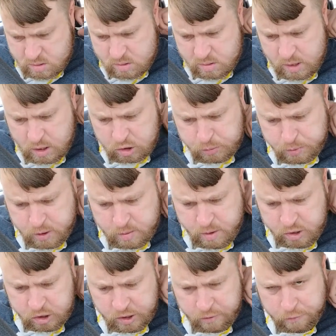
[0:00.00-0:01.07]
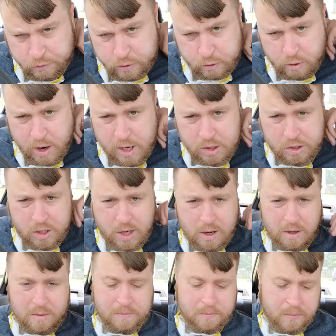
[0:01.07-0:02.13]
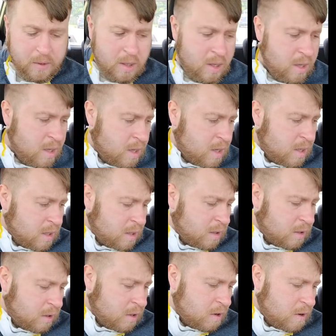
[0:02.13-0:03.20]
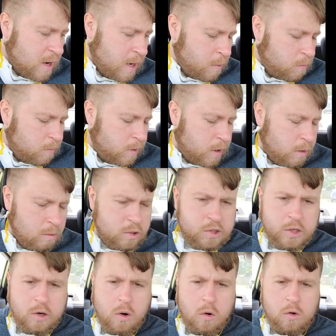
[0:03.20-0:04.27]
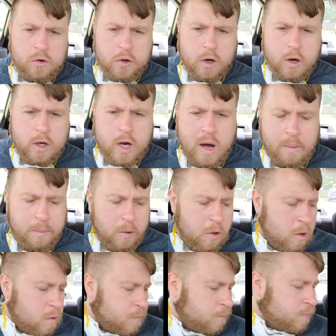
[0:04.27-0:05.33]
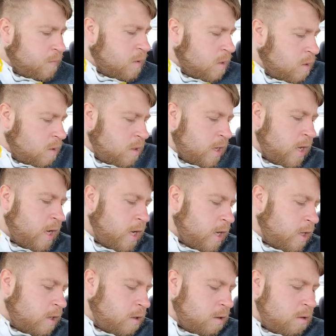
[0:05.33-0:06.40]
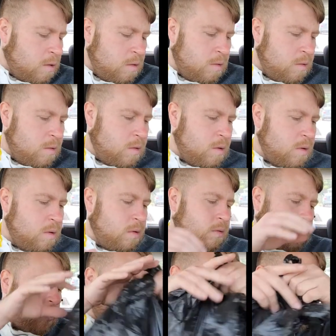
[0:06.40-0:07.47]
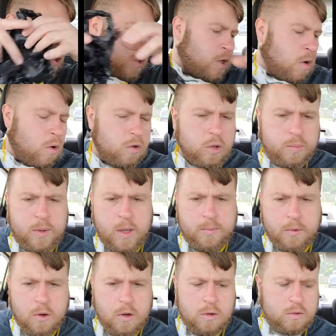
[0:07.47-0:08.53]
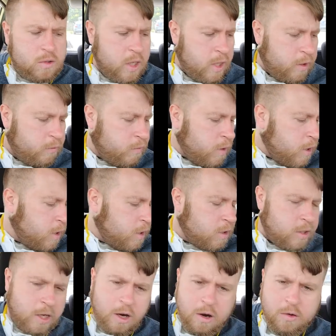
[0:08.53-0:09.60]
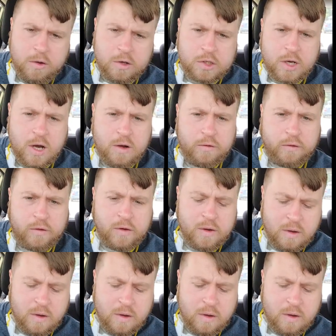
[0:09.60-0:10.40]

that was pretty much it for the garage sale. You know, it was an older couple, and usually older people take very good care of their stuff.